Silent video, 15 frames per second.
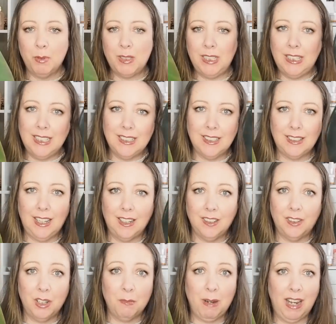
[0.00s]
But see, things like that,
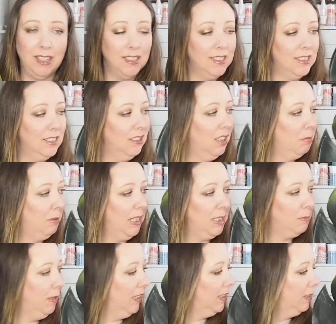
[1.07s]
they're mats, like
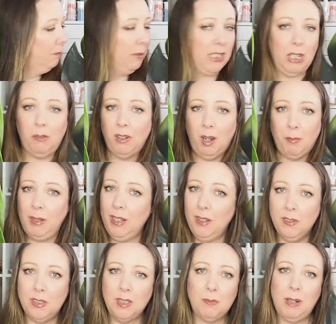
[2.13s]
placemats, but they will not be
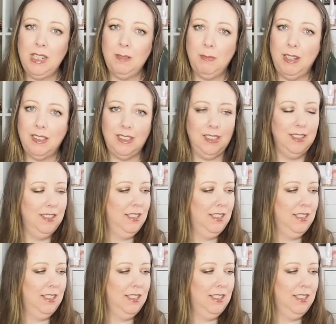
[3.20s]
used as placemats.